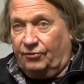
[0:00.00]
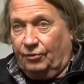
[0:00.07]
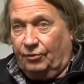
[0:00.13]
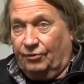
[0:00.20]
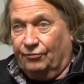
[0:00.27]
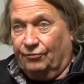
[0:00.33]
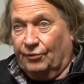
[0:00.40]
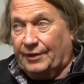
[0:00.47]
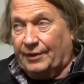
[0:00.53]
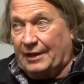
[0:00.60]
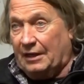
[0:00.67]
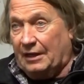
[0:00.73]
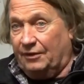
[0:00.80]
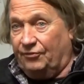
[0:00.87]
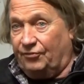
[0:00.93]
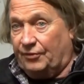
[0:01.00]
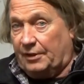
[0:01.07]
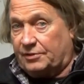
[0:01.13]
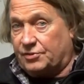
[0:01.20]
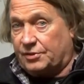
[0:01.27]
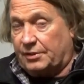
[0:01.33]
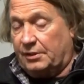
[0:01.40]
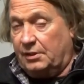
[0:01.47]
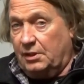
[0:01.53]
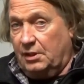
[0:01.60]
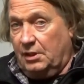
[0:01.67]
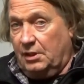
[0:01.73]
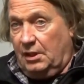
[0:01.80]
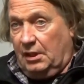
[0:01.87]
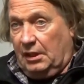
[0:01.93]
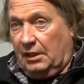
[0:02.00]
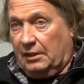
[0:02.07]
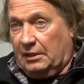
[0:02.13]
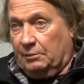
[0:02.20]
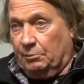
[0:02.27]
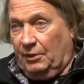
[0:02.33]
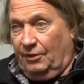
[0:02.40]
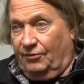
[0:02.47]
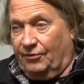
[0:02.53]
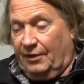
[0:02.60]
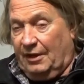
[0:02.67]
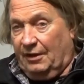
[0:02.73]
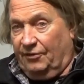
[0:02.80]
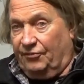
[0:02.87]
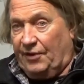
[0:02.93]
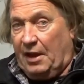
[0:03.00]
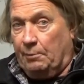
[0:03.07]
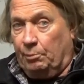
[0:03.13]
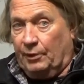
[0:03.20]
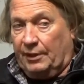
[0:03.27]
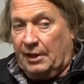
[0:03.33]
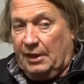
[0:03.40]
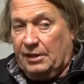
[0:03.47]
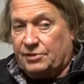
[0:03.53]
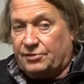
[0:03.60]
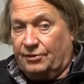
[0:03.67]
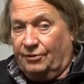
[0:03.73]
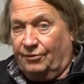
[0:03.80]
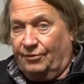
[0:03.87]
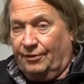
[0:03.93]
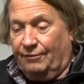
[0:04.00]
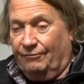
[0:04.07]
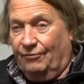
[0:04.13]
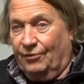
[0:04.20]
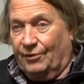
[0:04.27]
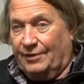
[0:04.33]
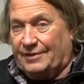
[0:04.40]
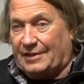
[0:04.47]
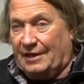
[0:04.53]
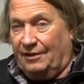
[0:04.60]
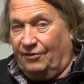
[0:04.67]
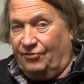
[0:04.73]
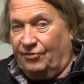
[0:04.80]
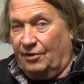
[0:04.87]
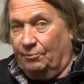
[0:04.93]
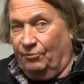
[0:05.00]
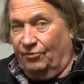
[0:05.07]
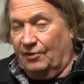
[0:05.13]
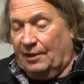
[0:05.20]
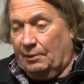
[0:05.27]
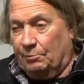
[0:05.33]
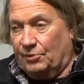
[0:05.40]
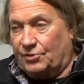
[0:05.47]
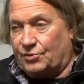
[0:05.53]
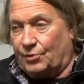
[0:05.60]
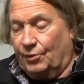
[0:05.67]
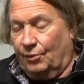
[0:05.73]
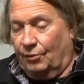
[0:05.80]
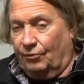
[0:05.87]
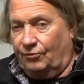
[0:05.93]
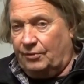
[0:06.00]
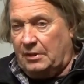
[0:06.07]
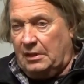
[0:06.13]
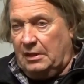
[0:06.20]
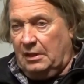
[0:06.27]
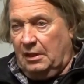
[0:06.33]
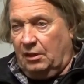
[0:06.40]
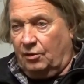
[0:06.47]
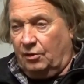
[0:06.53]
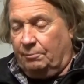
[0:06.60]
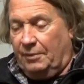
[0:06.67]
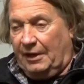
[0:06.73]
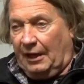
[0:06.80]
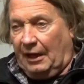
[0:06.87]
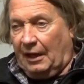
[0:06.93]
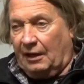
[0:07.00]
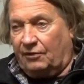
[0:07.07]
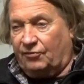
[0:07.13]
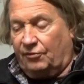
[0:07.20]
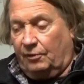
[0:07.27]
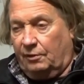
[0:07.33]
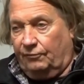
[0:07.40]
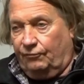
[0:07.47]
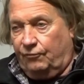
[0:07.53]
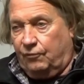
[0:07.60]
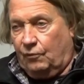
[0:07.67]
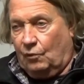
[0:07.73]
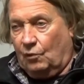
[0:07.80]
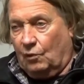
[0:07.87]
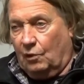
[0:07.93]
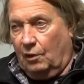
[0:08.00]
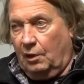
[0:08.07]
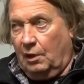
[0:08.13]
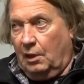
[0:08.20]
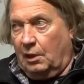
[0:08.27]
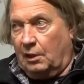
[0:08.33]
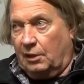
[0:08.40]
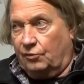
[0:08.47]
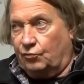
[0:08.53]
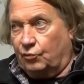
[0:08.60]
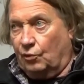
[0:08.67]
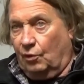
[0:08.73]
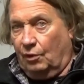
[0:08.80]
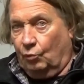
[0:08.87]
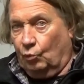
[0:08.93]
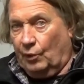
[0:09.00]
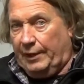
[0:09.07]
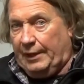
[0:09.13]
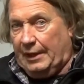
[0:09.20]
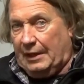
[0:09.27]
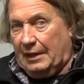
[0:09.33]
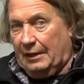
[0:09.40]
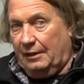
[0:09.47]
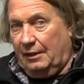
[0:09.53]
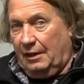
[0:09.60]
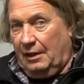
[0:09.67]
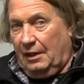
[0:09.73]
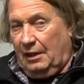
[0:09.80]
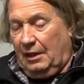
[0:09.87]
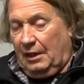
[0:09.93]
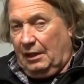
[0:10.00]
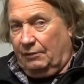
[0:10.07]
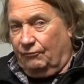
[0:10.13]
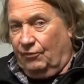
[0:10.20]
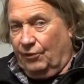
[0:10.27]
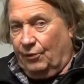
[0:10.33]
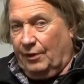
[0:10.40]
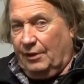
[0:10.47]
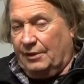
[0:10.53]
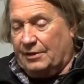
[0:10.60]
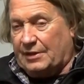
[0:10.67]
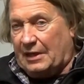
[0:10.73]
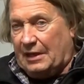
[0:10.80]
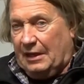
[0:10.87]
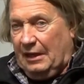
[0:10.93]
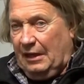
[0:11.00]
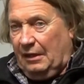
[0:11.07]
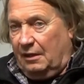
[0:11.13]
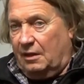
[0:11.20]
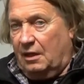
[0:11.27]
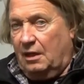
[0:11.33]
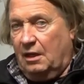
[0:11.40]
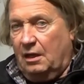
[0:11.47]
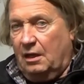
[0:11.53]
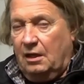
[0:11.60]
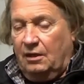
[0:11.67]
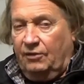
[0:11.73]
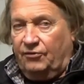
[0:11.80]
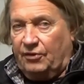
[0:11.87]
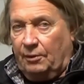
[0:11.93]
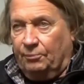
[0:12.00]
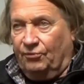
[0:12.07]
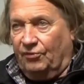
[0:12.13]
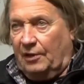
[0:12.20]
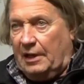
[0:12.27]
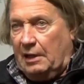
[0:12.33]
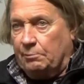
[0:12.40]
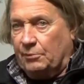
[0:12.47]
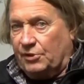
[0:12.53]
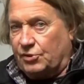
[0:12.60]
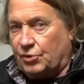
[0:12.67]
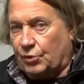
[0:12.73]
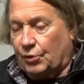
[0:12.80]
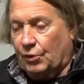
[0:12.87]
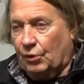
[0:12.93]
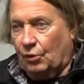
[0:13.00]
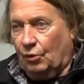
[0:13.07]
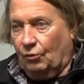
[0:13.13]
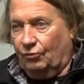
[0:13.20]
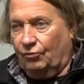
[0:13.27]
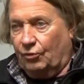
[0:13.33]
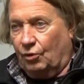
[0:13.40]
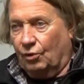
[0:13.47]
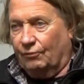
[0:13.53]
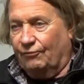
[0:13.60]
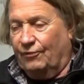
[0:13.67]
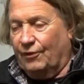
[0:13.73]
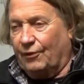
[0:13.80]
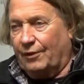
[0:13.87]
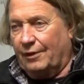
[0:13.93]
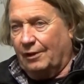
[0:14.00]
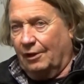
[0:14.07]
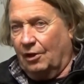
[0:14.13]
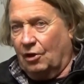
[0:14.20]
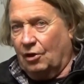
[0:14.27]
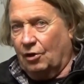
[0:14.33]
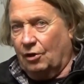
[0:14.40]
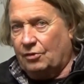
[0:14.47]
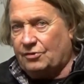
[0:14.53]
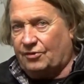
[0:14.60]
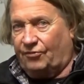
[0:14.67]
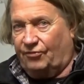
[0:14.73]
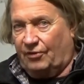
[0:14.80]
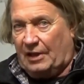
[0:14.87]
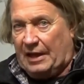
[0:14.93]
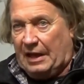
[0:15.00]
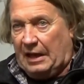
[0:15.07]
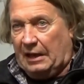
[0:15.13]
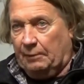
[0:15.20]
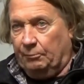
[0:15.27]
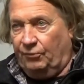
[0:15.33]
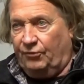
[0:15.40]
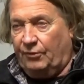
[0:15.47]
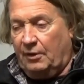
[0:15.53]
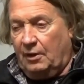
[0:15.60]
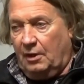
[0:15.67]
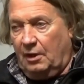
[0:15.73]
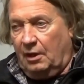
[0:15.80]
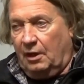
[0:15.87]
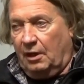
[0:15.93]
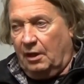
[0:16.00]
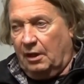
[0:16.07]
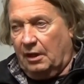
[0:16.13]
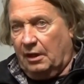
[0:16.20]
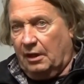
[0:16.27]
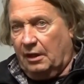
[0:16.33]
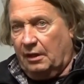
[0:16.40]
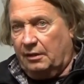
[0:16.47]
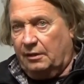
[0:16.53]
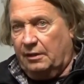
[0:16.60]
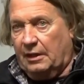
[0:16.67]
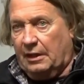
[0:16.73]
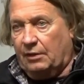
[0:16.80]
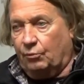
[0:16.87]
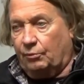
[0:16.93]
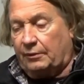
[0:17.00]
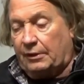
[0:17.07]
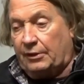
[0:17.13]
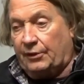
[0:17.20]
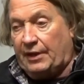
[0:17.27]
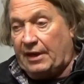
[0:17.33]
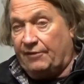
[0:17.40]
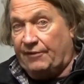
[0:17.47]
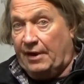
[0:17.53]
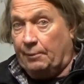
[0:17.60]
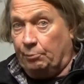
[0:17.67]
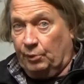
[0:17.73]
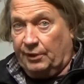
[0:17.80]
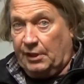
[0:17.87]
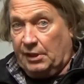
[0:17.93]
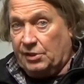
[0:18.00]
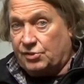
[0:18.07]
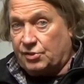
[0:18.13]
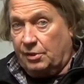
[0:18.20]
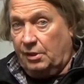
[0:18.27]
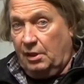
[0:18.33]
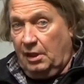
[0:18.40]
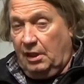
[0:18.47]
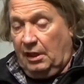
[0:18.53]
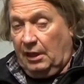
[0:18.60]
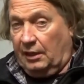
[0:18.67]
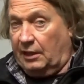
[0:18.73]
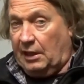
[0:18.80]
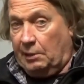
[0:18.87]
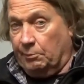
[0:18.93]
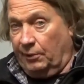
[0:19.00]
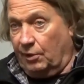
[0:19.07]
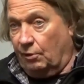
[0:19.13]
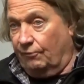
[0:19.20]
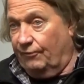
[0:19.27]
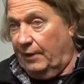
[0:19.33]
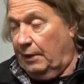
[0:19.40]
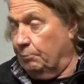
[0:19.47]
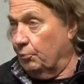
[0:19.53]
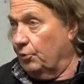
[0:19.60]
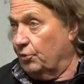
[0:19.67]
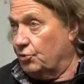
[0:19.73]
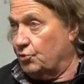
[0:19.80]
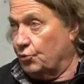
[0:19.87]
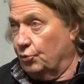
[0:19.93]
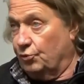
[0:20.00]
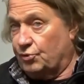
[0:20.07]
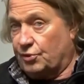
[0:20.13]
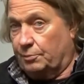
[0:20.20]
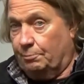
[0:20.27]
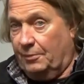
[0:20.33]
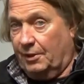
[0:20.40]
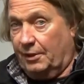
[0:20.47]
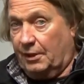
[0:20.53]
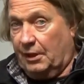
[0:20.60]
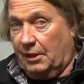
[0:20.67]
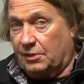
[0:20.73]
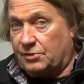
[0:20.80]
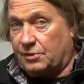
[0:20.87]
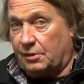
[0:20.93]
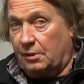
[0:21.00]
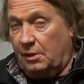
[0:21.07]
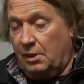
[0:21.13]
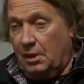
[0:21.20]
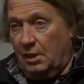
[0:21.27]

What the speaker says: So it's very high suction, and that means it has applications in very tight subslab materials. Could be excellent for control of radon in very tight subslab materials or very large slabs, and that could have application in chemical vapor intrusion mitigation.